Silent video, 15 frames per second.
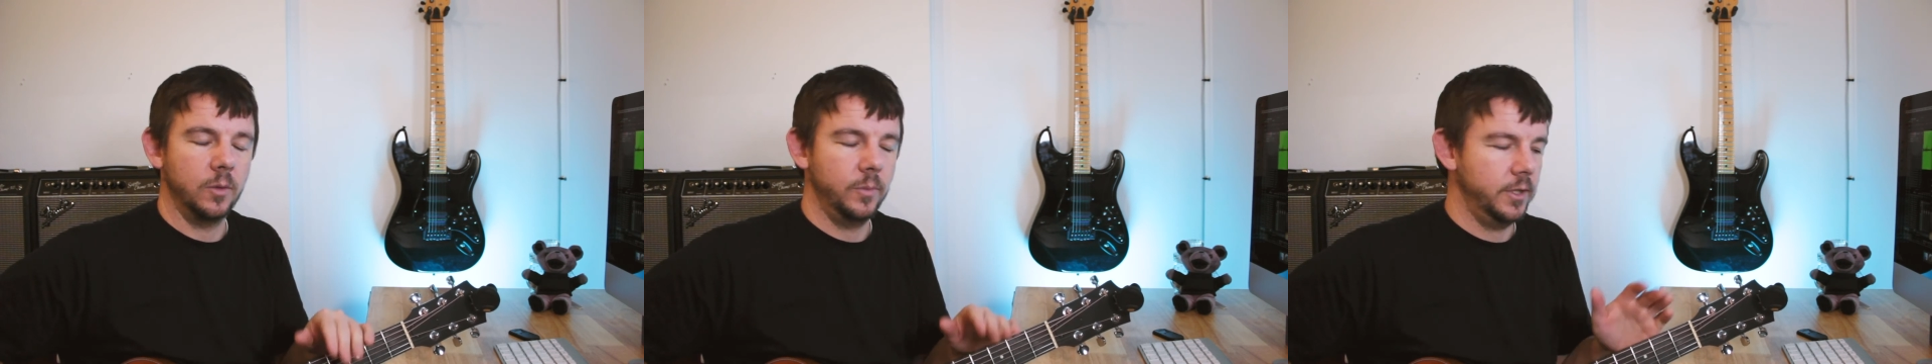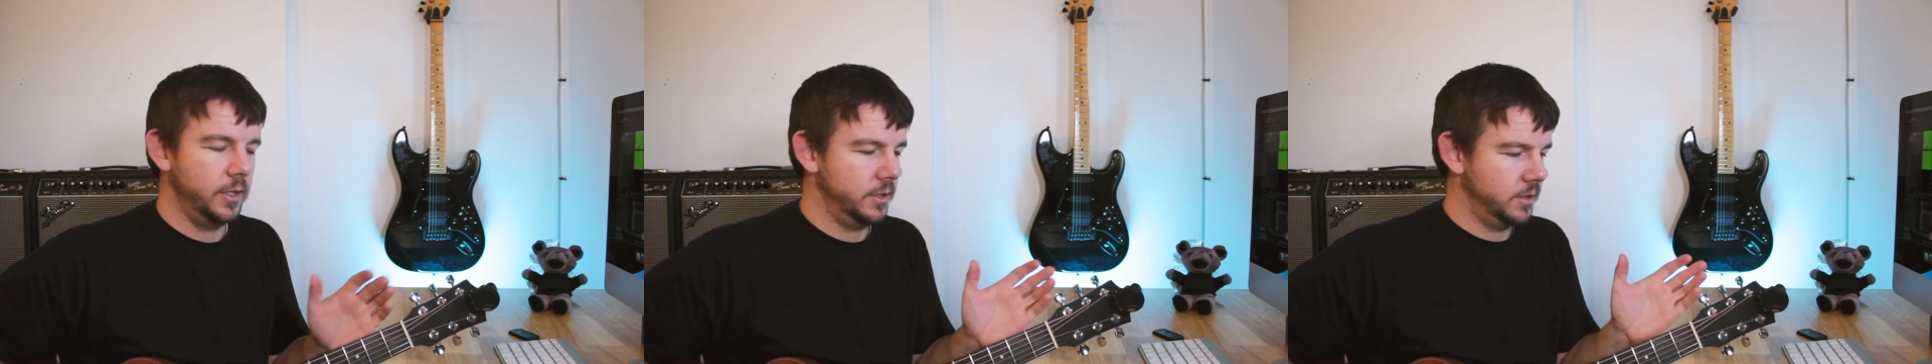
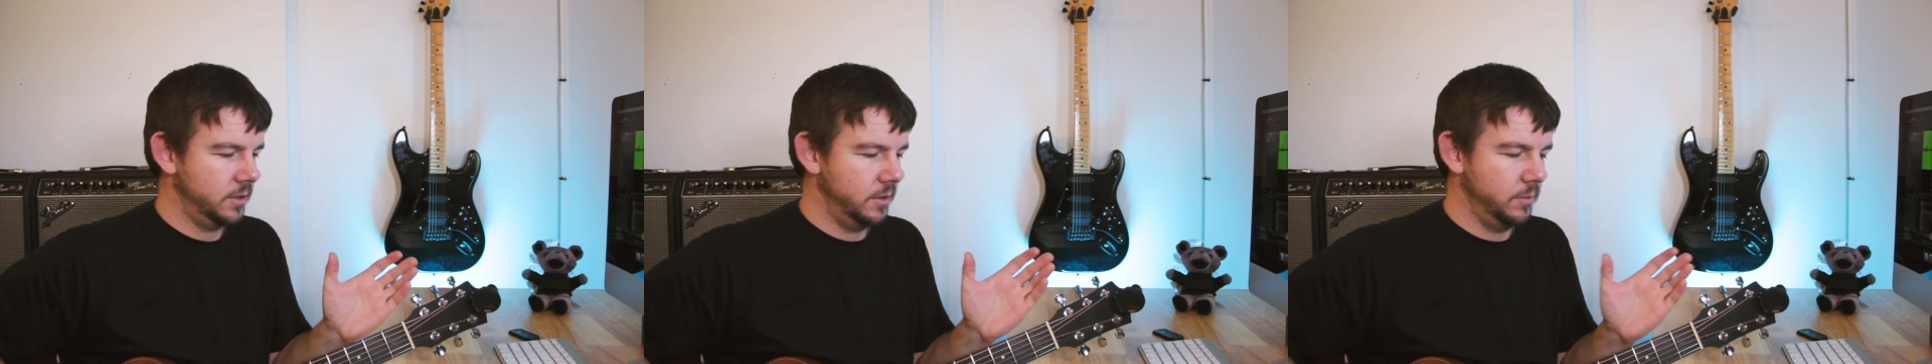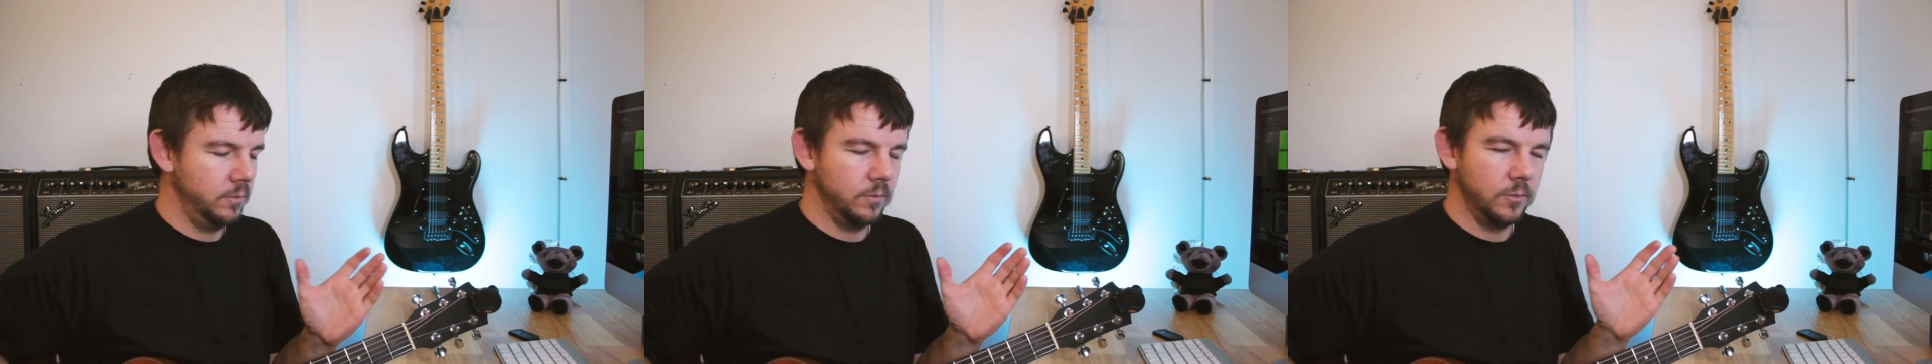because
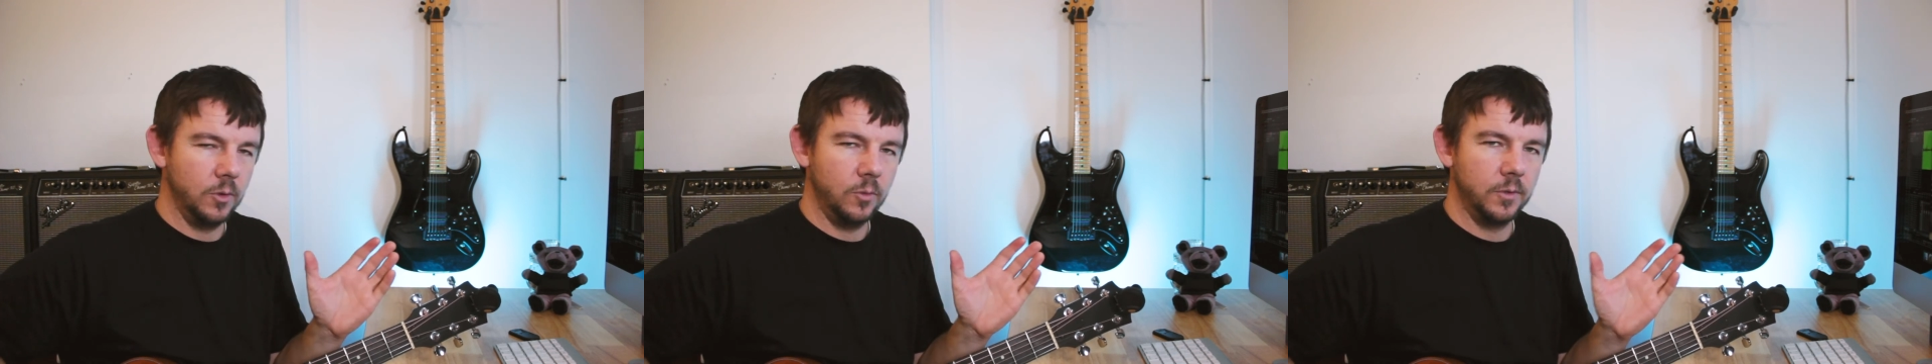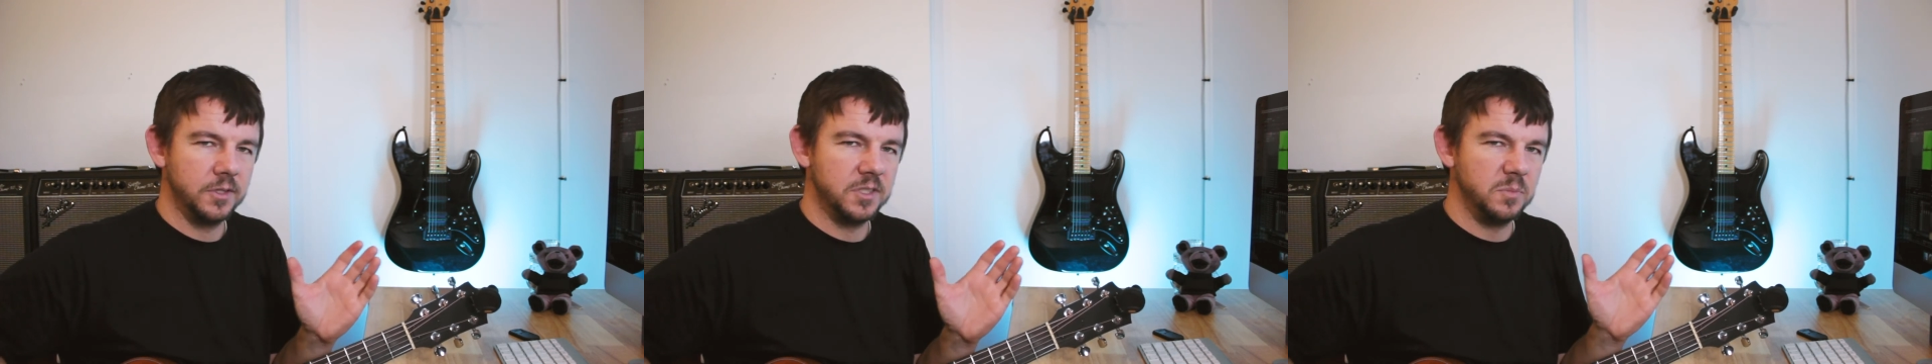the
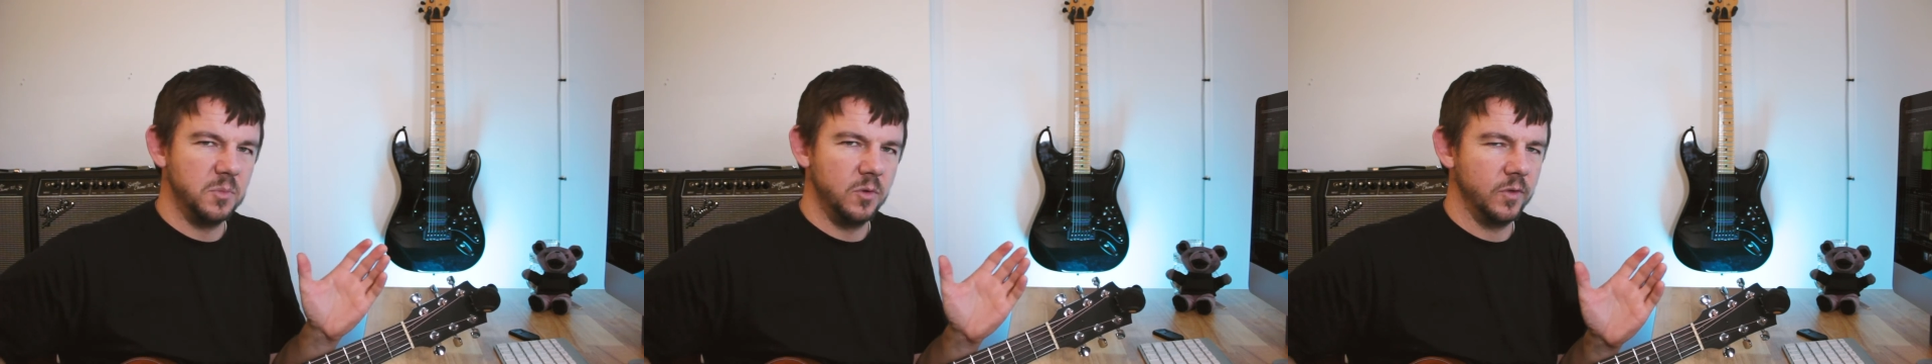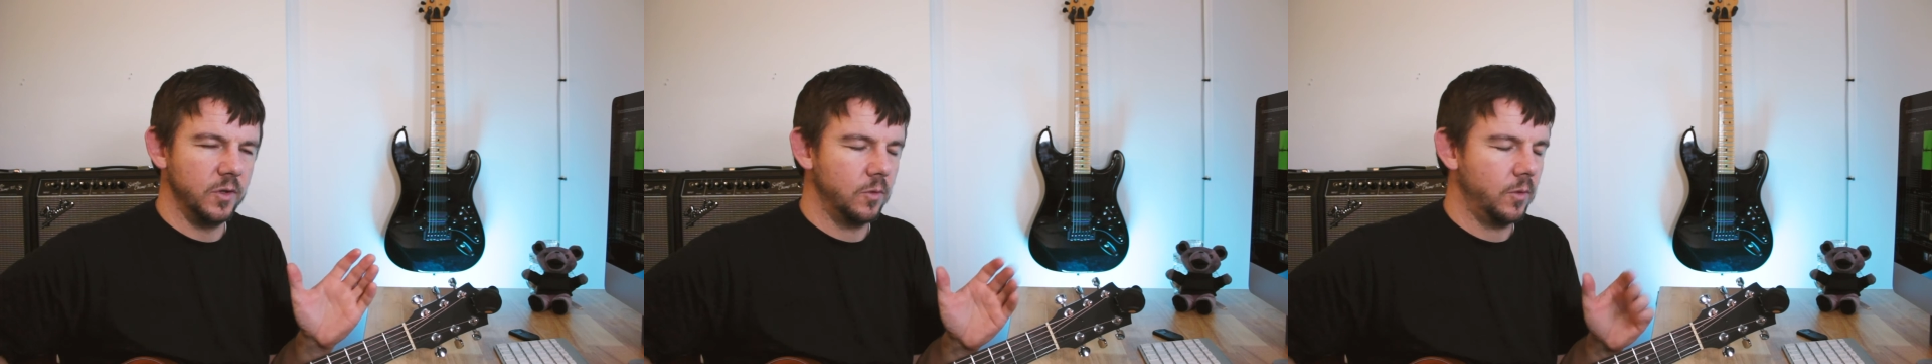wood's
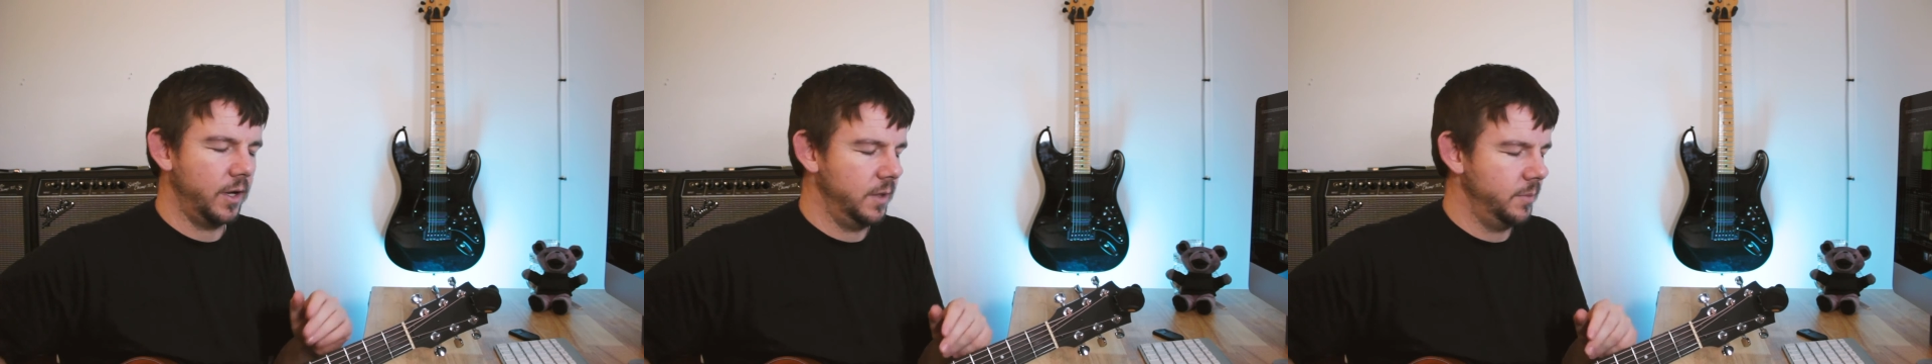moving quite